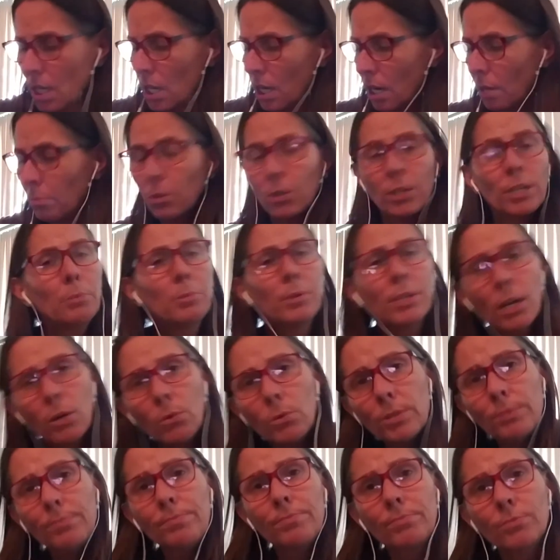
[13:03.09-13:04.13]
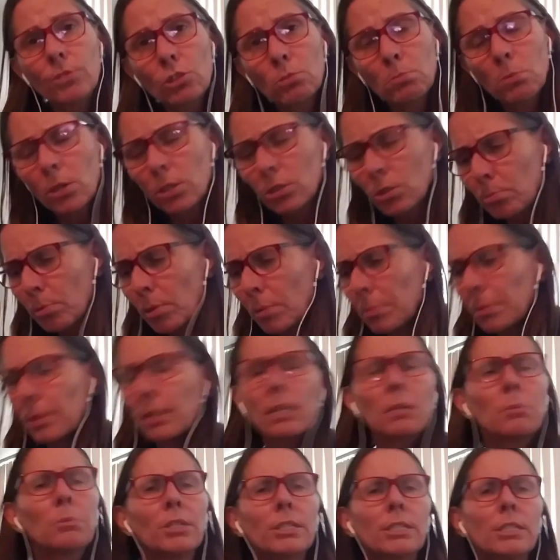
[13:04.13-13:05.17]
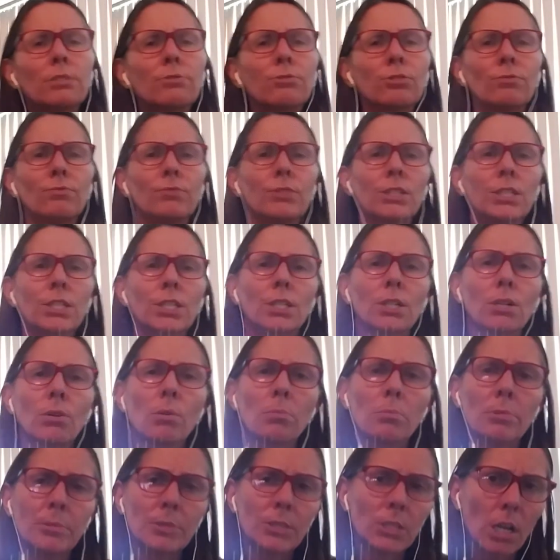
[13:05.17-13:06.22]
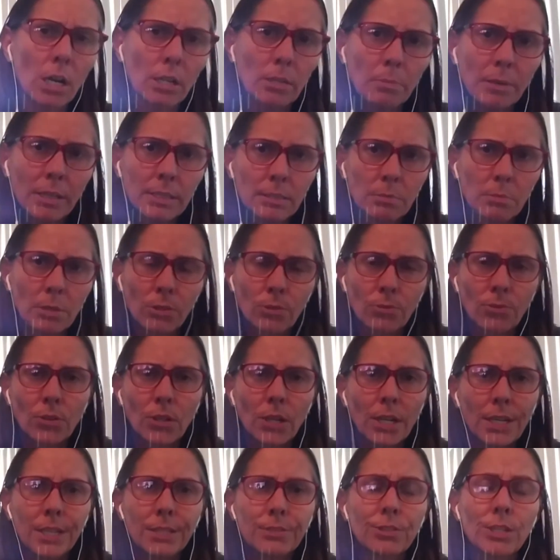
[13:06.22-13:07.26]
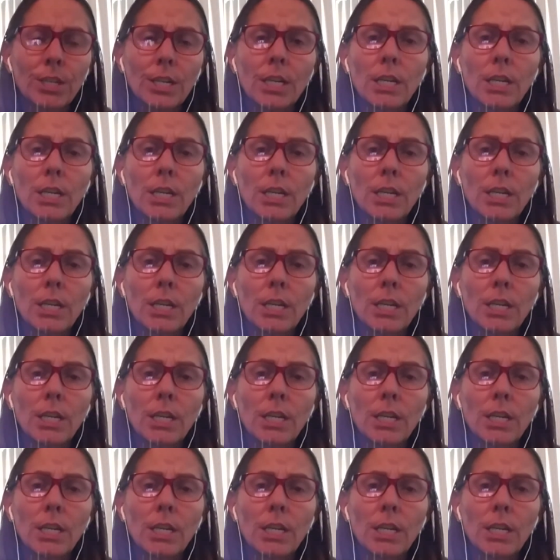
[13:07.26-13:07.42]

I'm going to keep going. Tomorrow's probably going to be a different video. I'll maybe talk about some other things.